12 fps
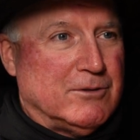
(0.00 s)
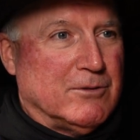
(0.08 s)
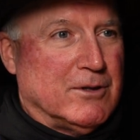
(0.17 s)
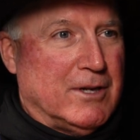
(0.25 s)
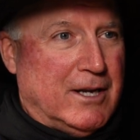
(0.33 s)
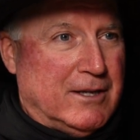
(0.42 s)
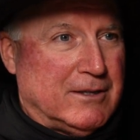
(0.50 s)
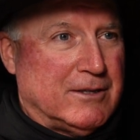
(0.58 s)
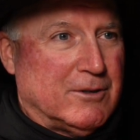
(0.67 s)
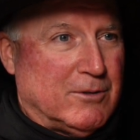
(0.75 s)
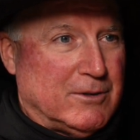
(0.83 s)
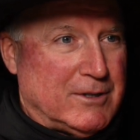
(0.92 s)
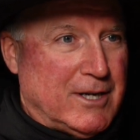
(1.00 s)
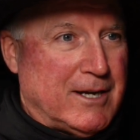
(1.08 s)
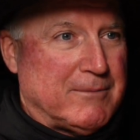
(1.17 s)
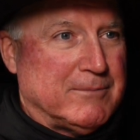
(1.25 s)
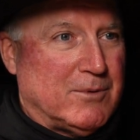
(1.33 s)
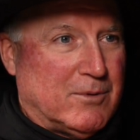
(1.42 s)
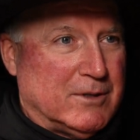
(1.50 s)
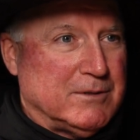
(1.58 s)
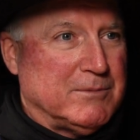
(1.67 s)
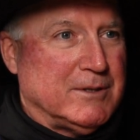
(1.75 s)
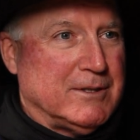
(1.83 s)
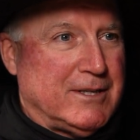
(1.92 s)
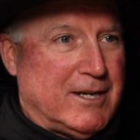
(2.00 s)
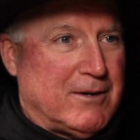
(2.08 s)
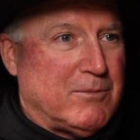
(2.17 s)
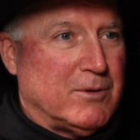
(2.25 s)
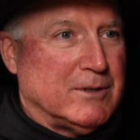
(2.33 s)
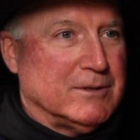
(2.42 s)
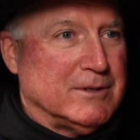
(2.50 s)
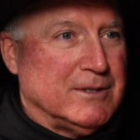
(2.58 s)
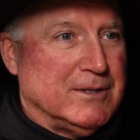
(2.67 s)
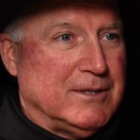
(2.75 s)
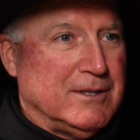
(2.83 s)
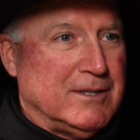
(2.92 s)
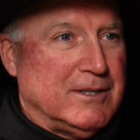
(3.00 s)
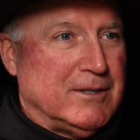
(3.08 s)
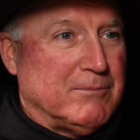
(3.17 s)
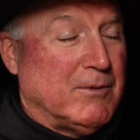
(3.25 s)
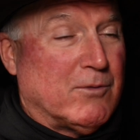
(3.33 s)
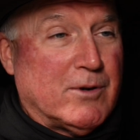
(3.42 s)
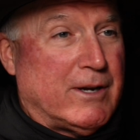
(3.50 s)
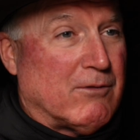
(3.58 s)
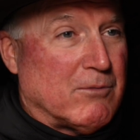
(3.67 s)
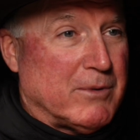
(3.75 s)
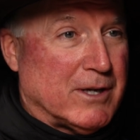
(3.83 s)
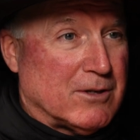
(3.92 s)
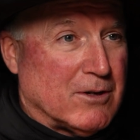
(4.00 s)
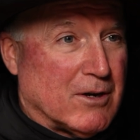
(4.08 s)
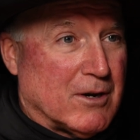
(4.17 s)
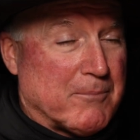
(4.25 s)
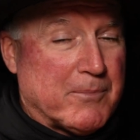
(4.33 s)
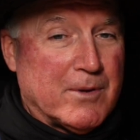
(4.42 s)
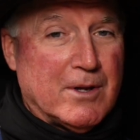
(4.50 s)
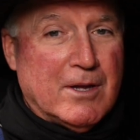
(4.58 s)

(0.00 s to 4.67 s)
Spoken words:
to a lot of good old time horsemen and cowboys before he ever met Tom.